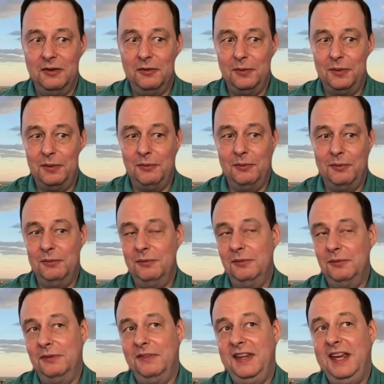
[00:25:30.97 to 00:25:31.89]
well,
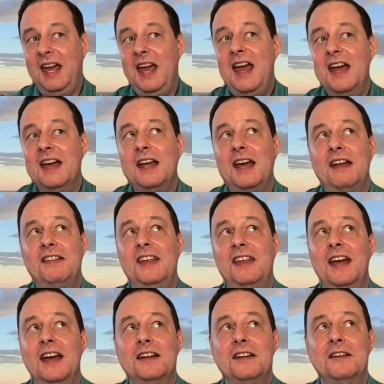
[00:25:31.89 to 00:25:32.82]
the at
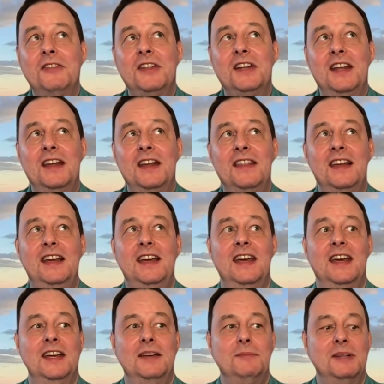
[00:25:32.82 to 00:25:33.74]
the end of the day, the
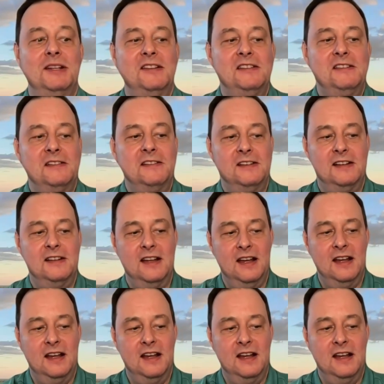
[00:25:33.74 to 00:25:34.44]
game is